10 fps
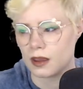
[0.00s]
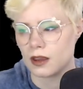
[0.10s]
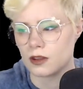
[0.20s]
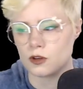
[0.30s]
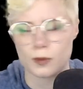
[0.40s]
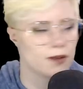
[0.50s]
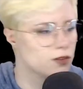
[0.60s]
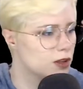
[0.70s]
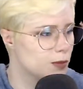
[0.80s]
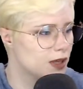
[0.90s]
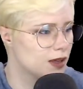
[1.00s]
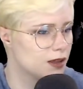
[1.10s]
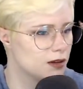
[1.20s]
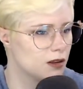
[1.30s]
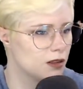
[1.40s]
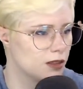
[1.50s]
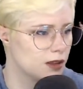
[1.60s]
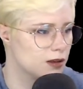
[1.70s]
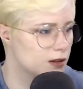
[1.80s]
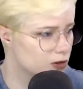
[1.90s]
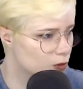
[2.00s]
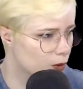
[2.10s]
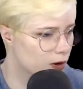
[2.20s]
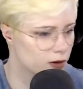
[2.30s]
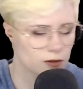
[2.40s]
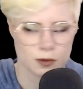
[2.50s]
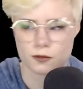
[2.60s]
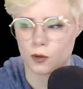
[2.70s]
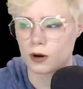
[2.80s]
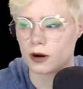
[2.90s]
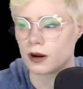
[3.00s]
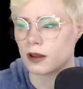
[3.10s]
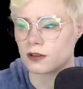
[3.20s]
You may have seen me in the Discords before.